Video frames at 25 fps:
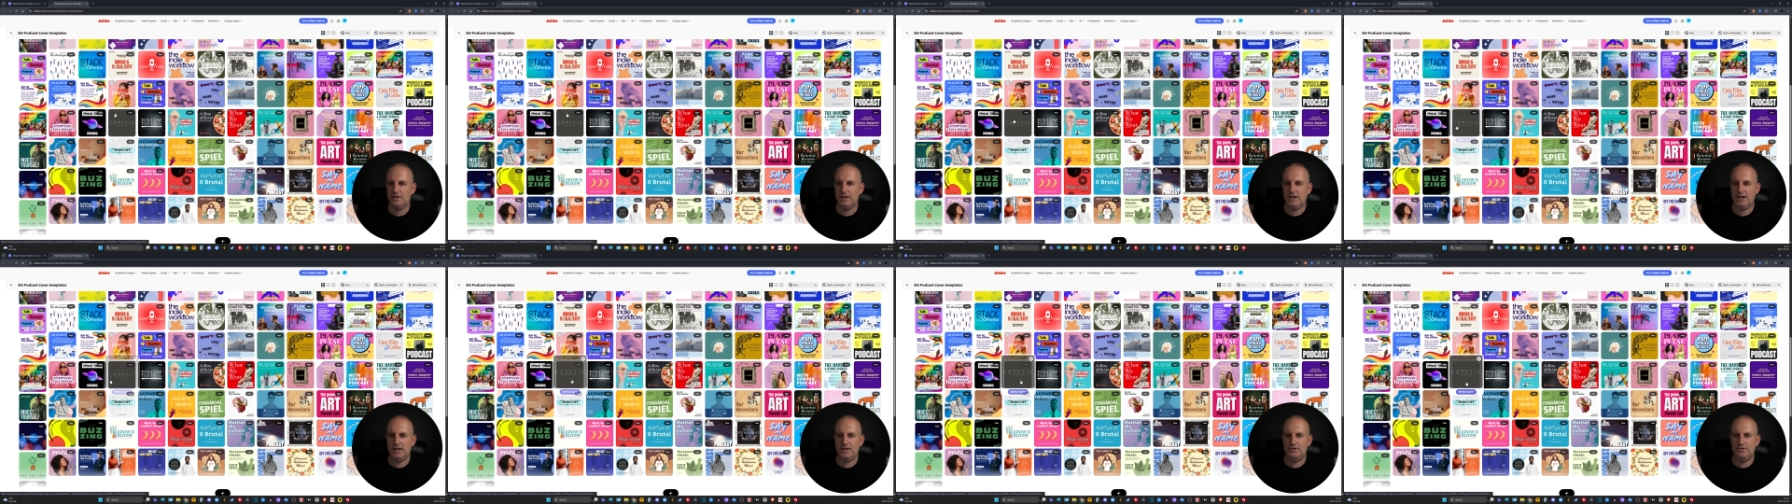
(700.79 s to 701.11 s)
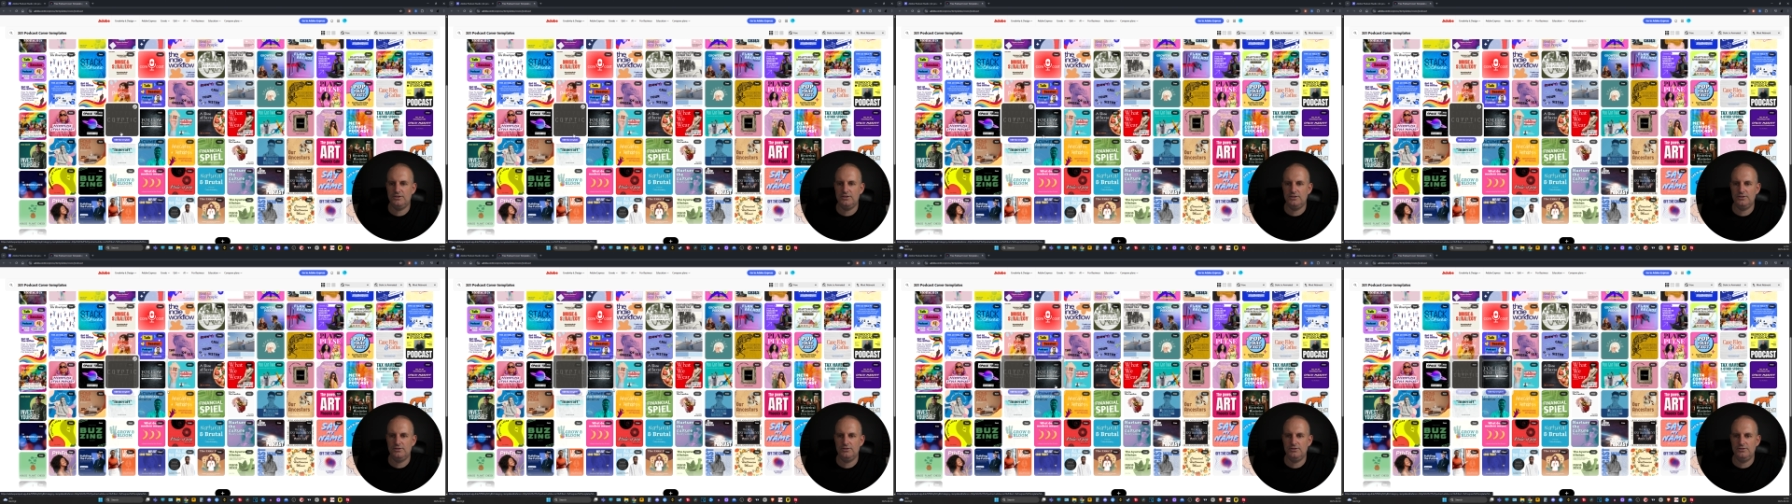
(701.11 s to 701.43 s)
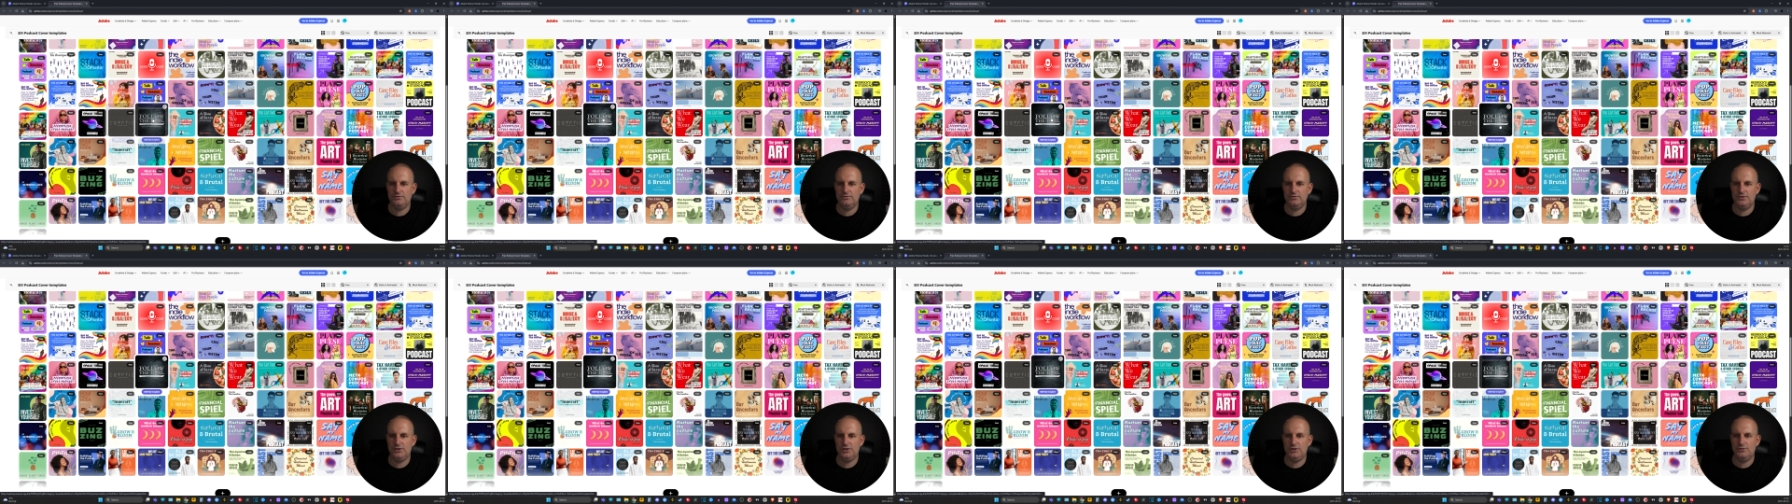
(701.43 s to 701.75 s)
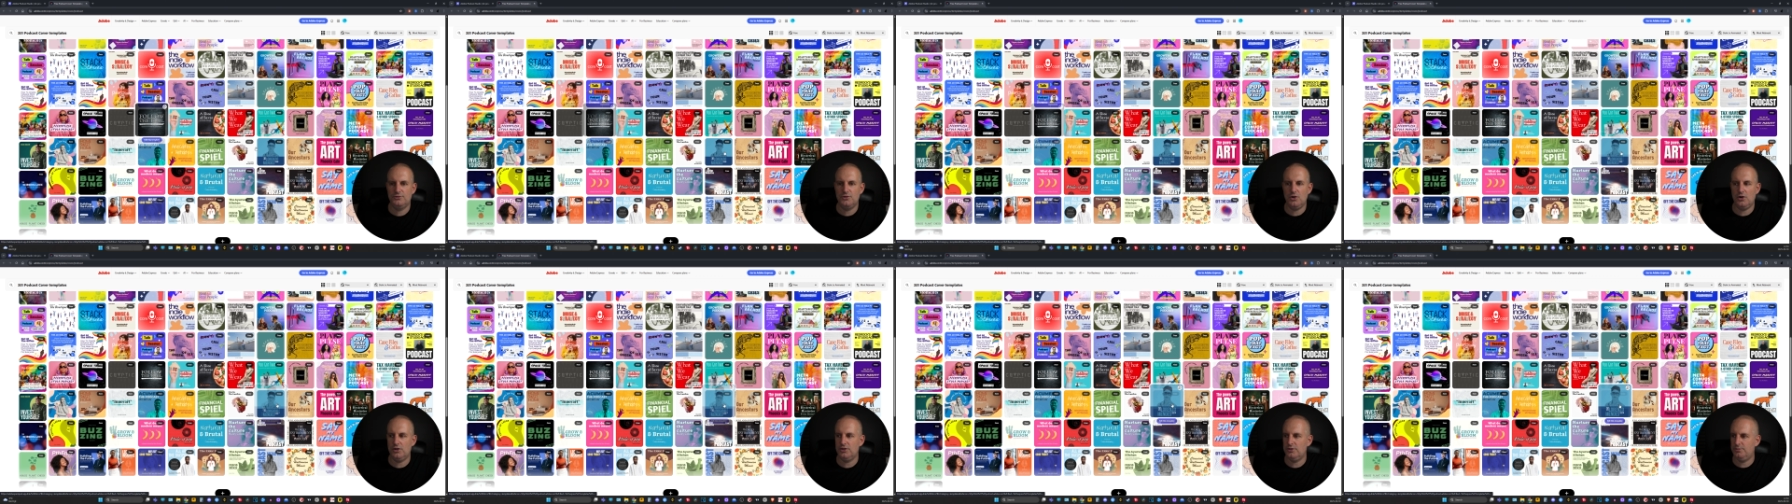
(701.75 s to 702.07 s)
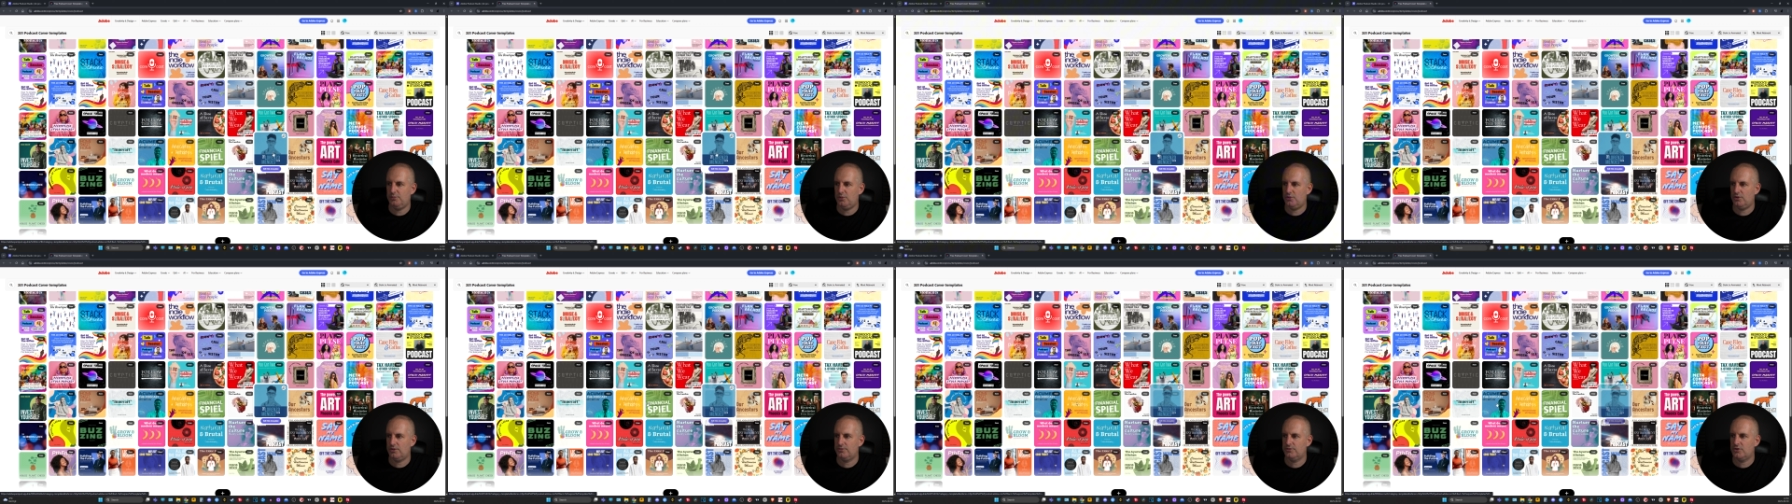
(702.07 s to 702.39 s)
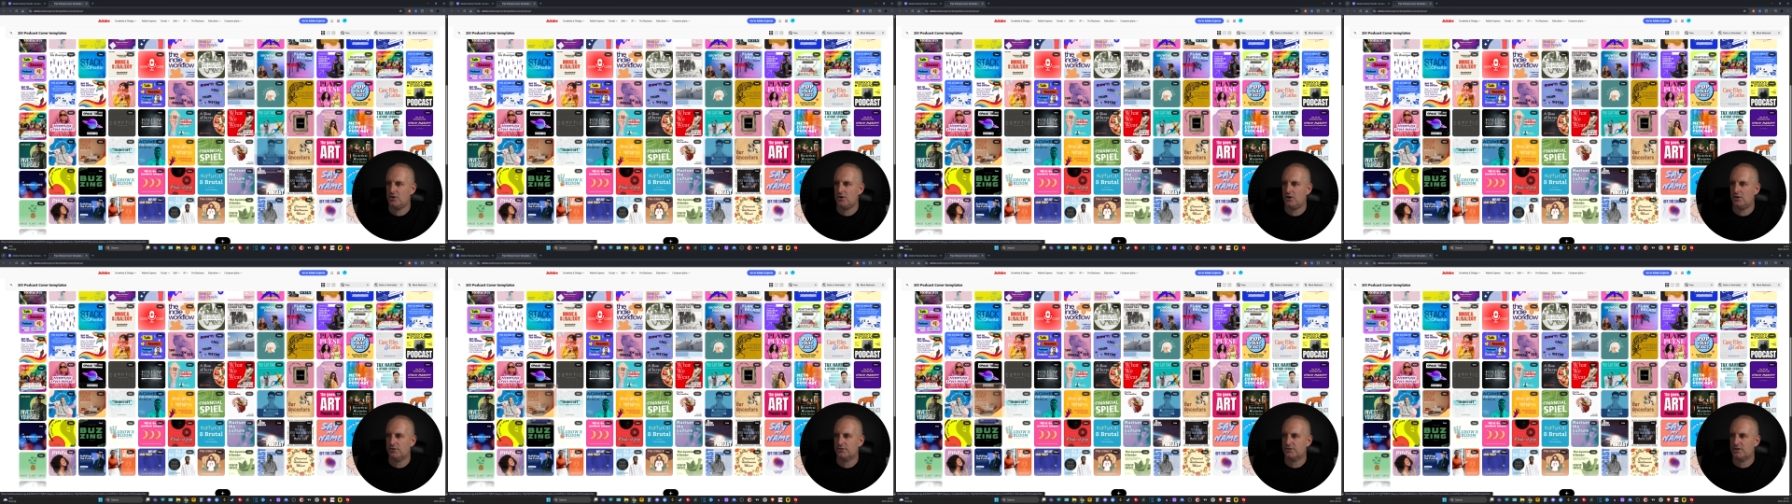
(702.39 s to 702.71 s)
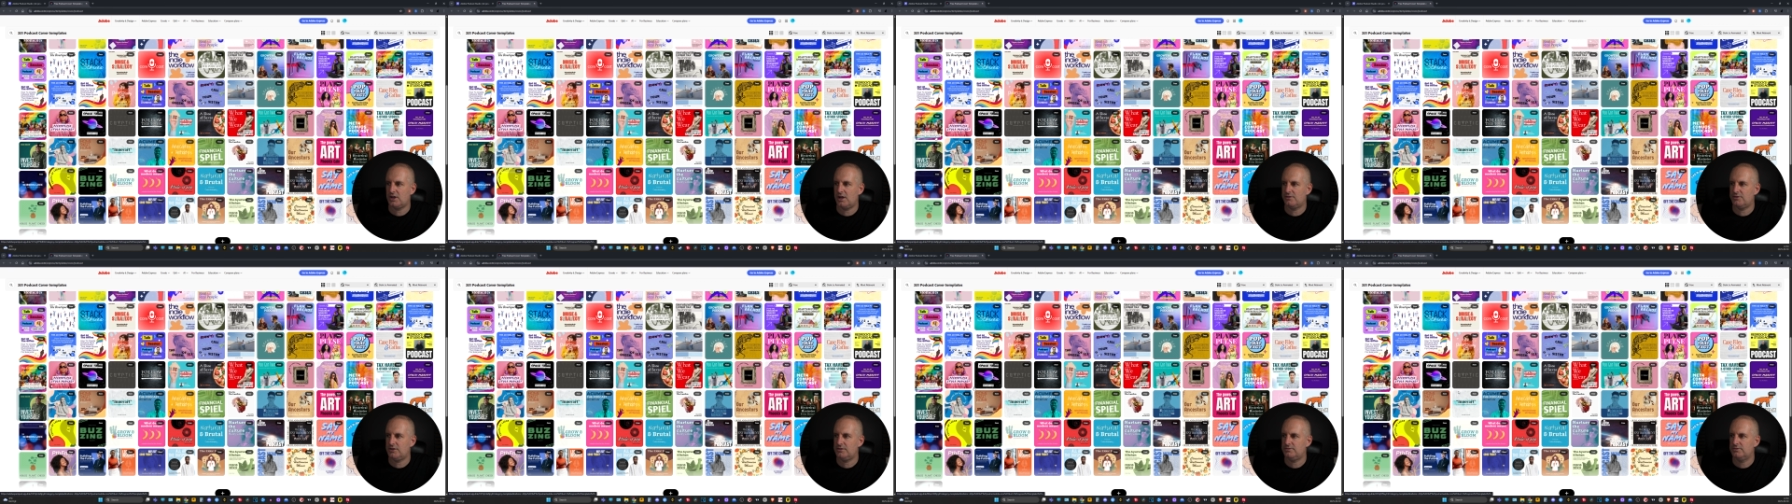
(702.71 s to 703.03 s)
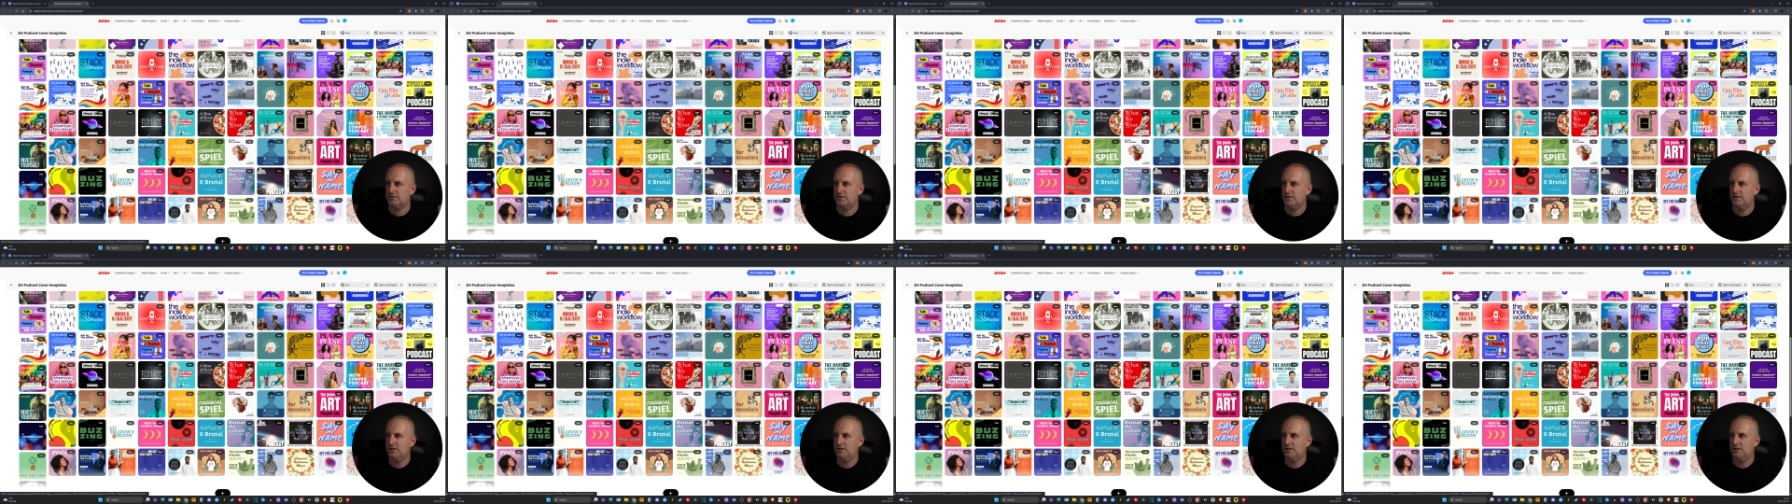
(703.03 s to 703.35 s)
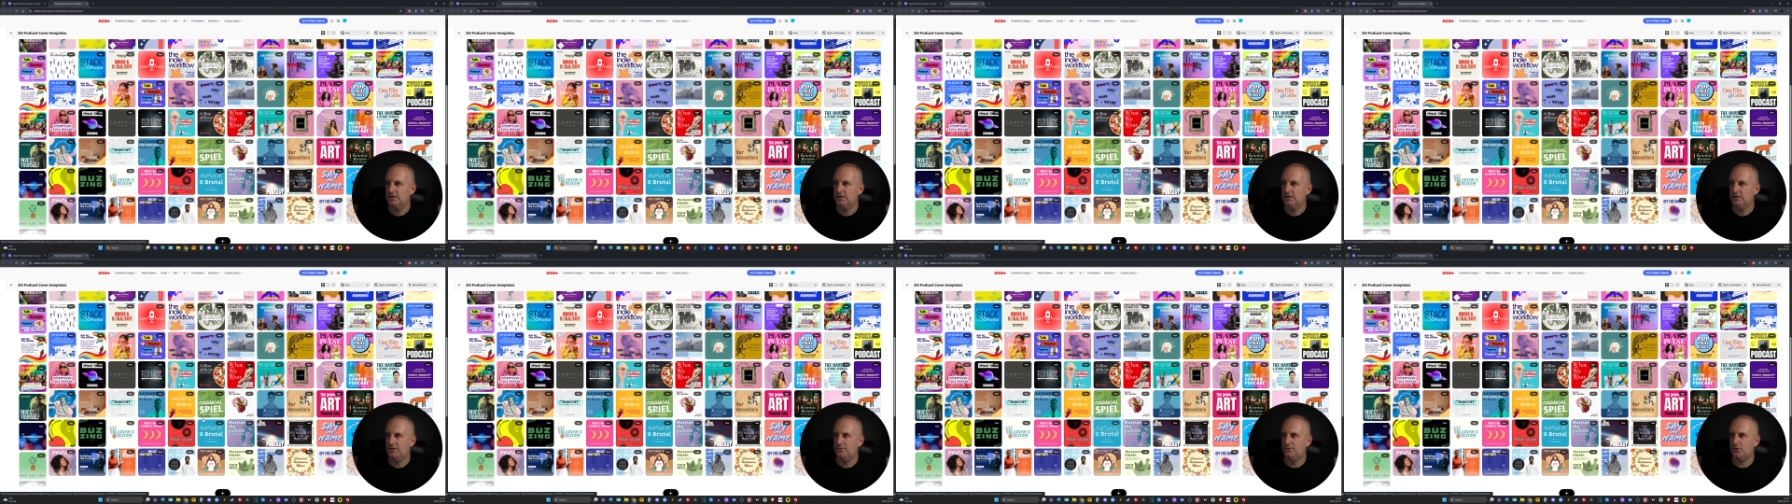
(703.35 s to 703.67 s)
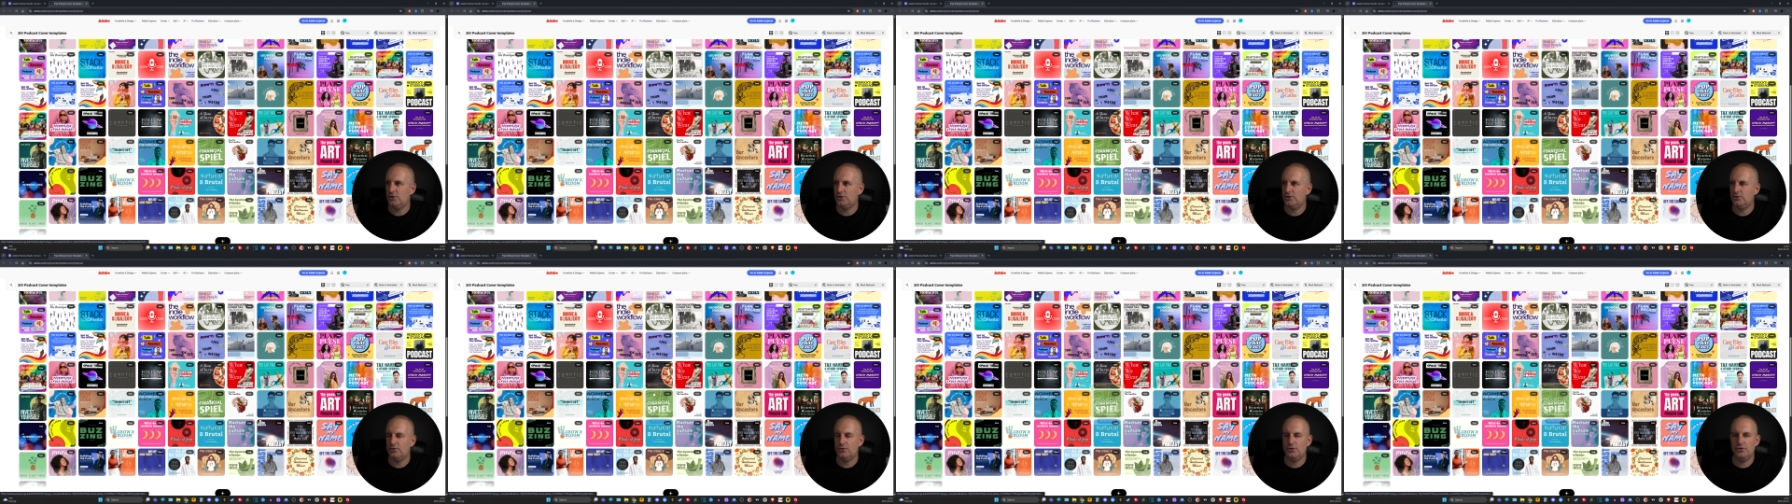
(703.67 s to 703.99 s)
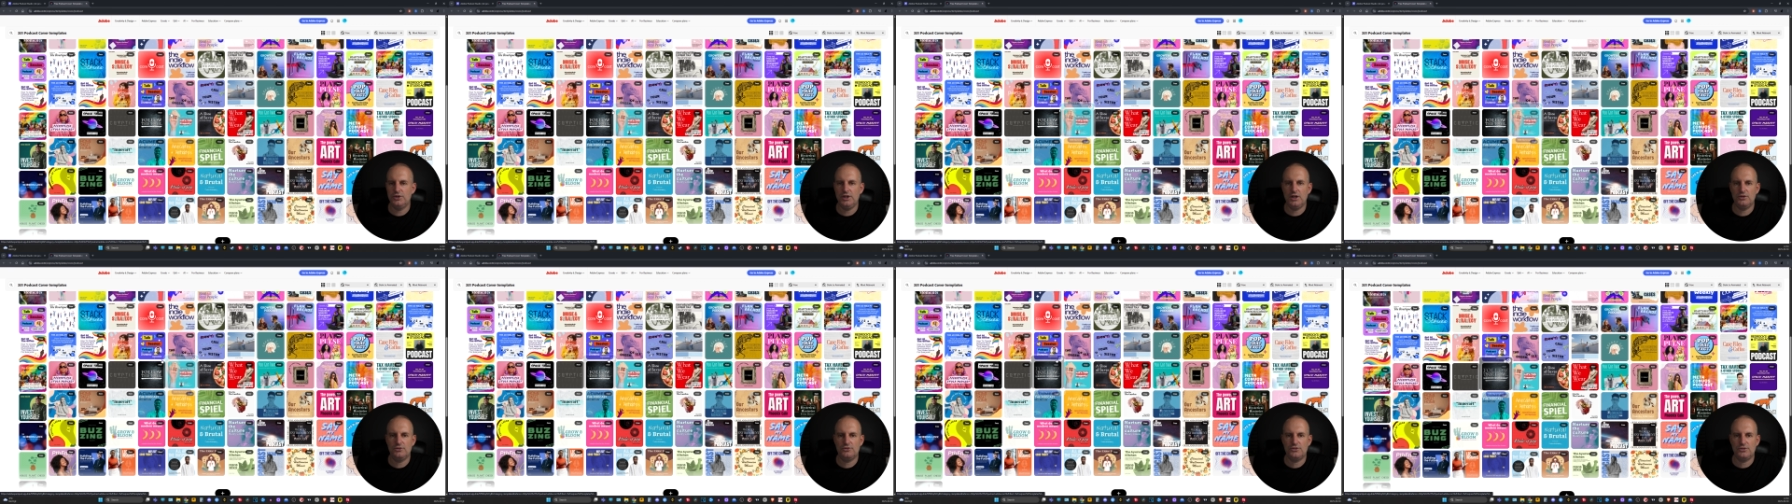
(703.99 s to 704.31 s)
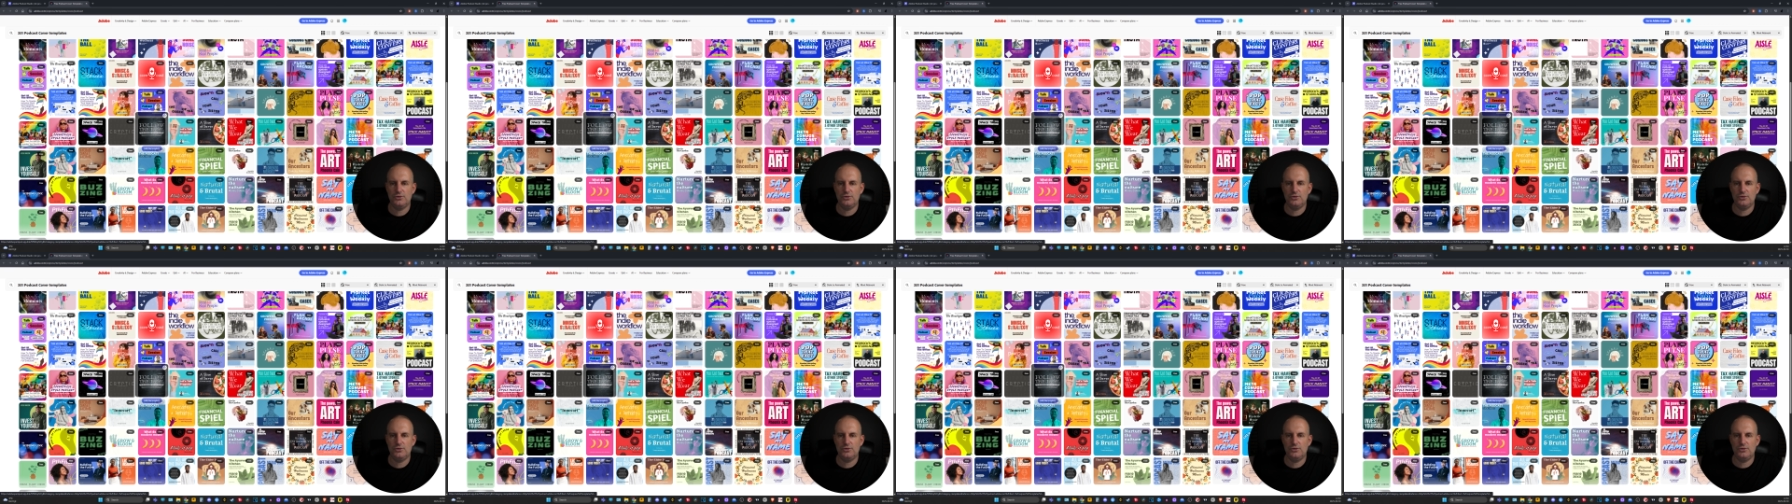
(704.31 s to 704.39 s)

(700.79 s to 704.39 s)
and you've got your podcast cover. You've got your audio